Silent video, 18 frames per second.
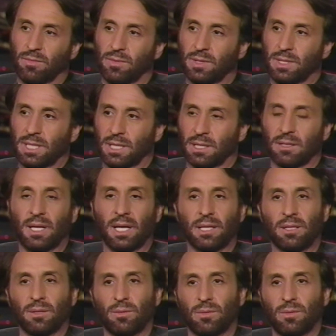didn't
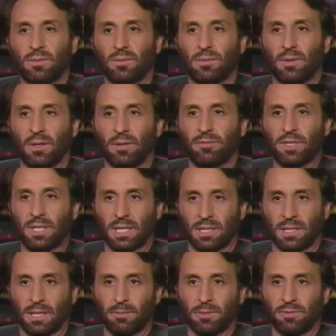like the, our
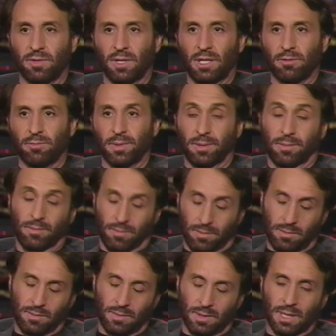Vietnam involvement,
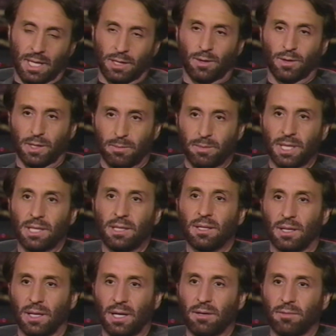not only me,
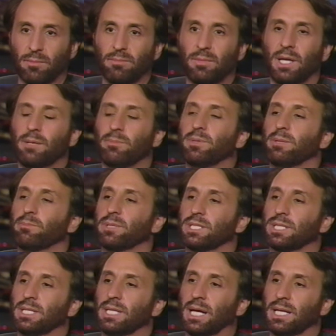many uh, people, many did, people not.
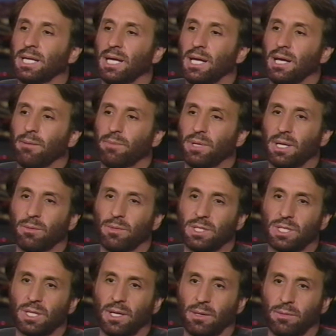did not. But I
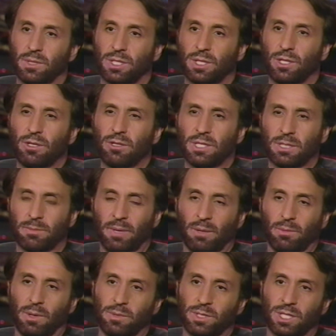was, I was curious
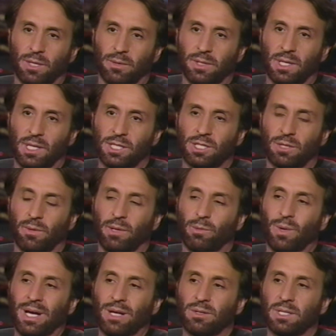about what was going on, so I
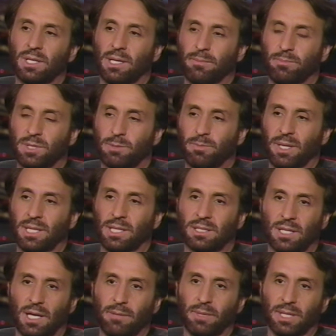wound up spending
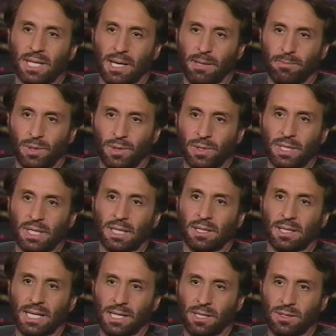time in Cambodia
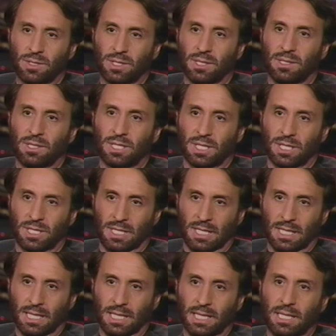and Laos in
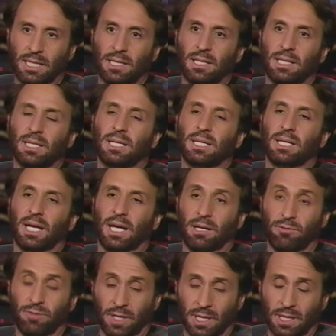sixty-nine. Oh, really?
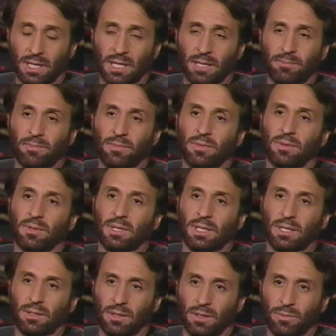And Vietnam.
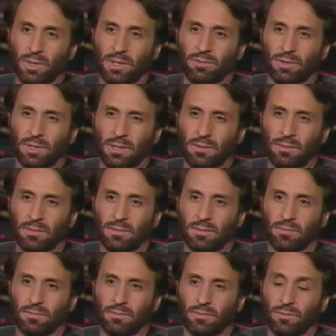I, I went for
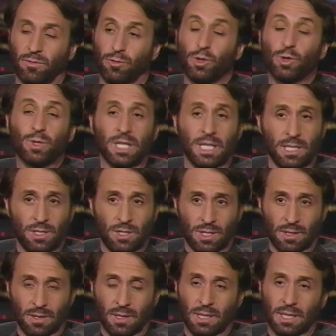a few
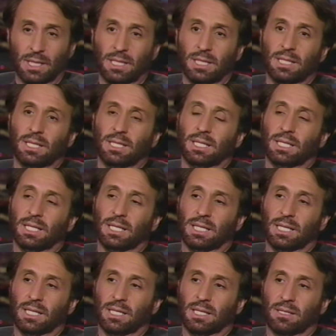days
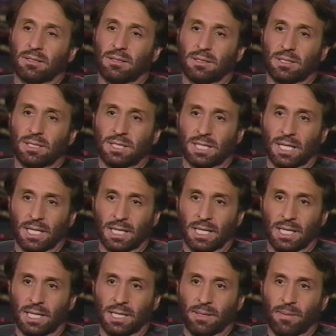uh, to
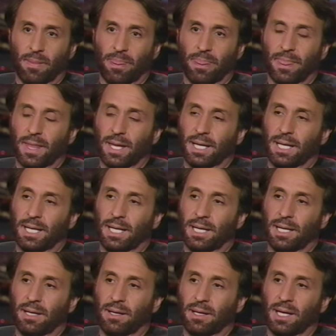Saigon.
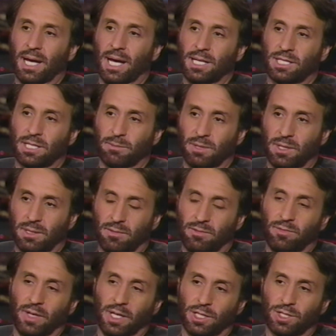Uh, had some
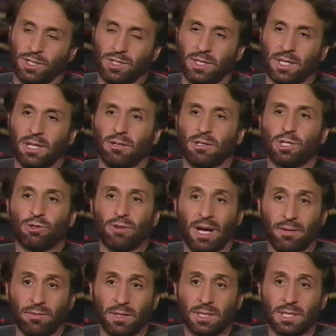adventures there and
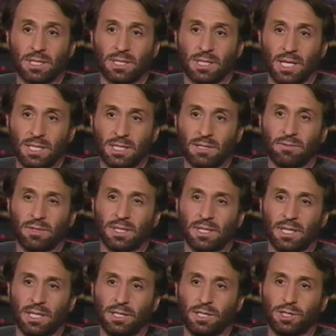traveled extensively
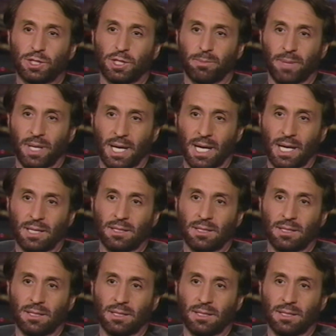then to Japan